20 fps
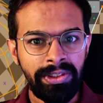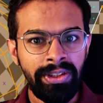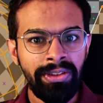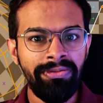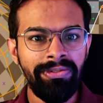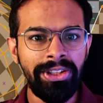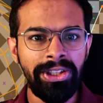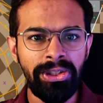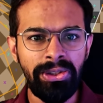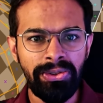
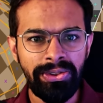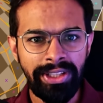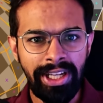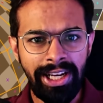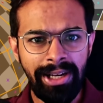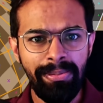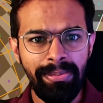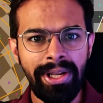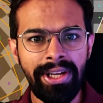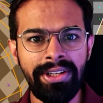We need to tell
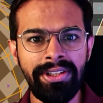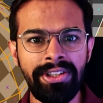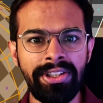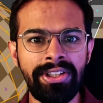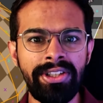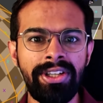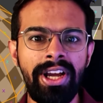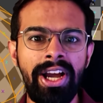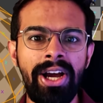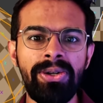
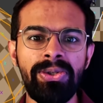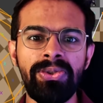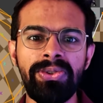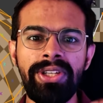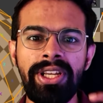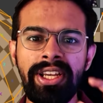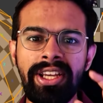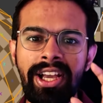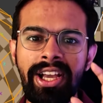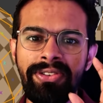Blender how to
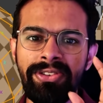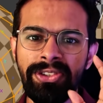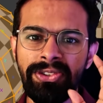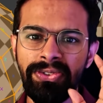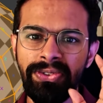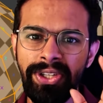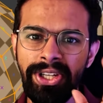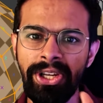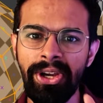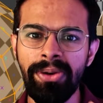take our
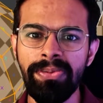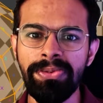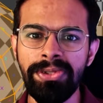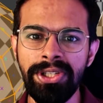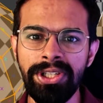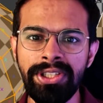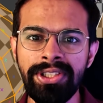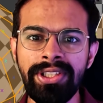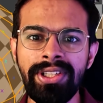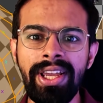3D
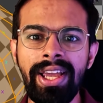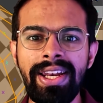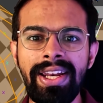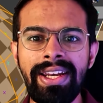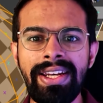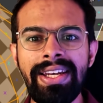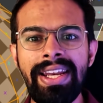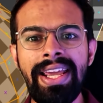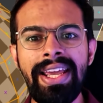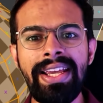object and
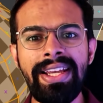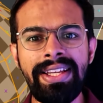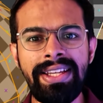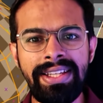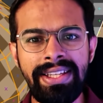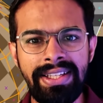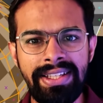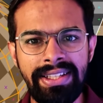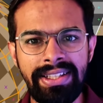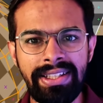lay
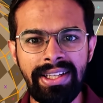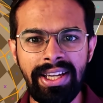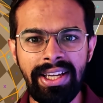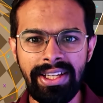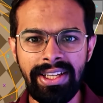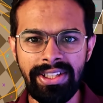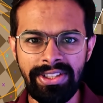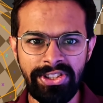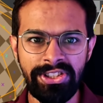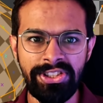
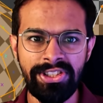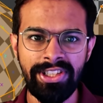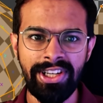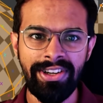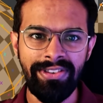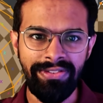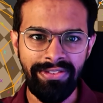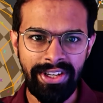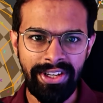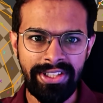its
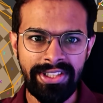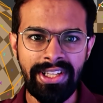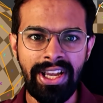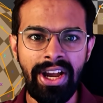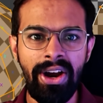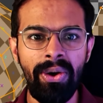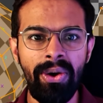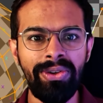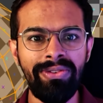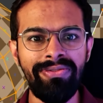surface
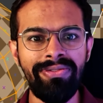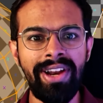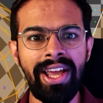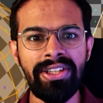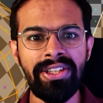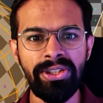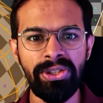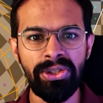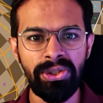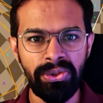out flat
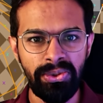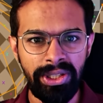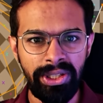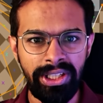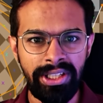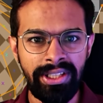in 2D.